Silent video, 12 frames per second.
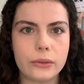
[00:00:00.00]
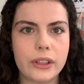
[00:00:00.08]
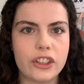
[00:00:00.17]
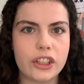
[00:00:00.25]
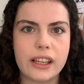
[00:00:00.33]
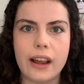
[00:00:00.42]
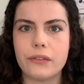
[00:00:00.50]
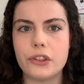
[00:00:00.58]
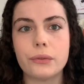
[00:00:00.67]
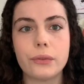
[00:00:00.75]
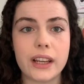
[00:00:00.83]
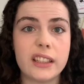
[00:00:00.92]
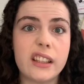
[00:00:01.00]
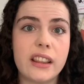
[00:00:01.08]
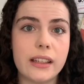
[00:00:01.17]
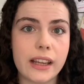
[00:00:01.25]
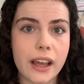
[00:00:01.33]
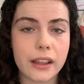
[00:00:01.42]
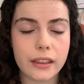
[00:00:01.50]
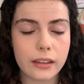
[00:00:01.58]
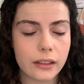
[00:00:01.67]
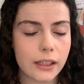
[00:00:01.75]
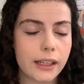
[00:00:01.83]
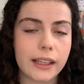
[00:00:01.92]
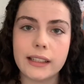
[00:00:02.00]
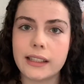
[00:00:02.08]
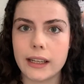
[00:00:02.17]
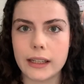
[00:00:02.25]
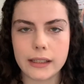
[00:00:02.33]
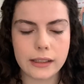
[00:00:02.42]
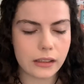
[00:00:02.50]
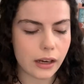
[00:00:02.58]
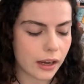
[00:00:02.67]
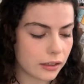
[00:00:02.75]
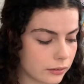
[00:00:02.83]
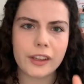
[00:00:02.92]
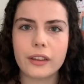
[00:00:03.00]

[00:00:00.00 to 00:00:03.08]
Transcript: They just have to fight to the death until it's done.